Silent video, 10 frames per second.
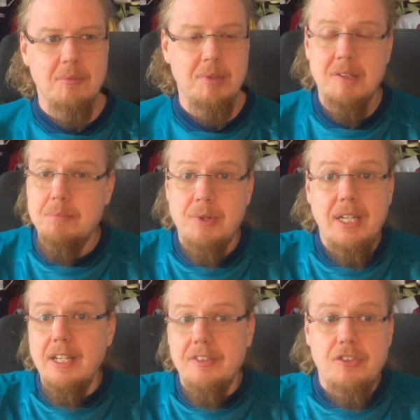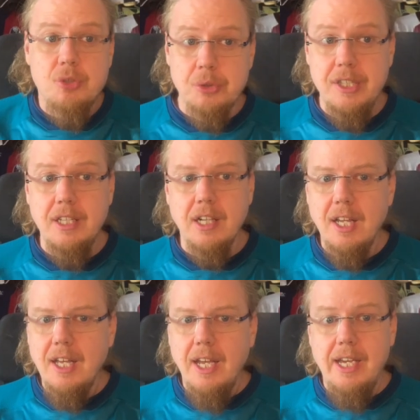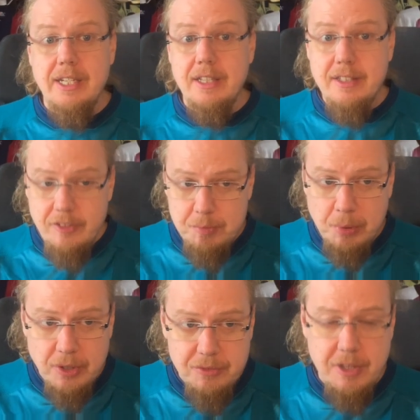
but brilliant, 2 0. And at this point, with